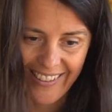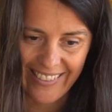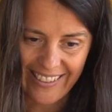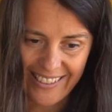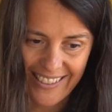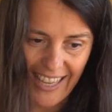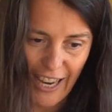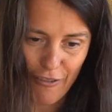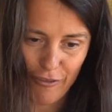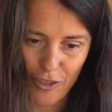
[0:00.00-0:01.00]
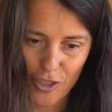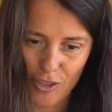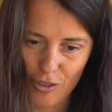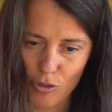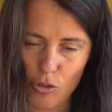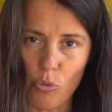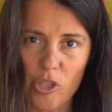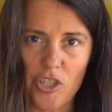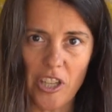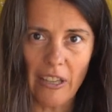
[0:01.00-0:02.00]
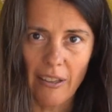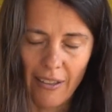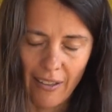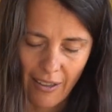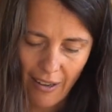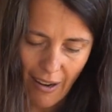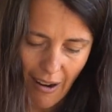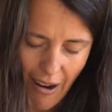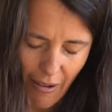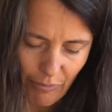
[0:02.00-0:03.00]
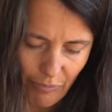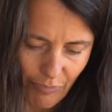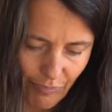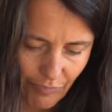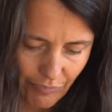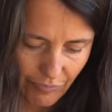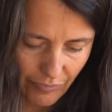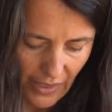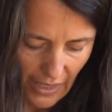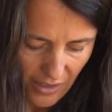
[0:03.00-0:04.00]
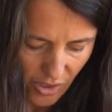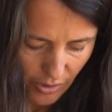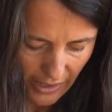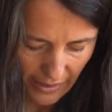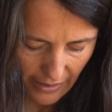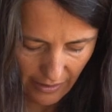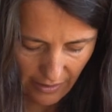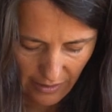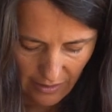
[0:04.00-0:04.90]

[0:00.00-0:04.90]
this kind of squishy, that you can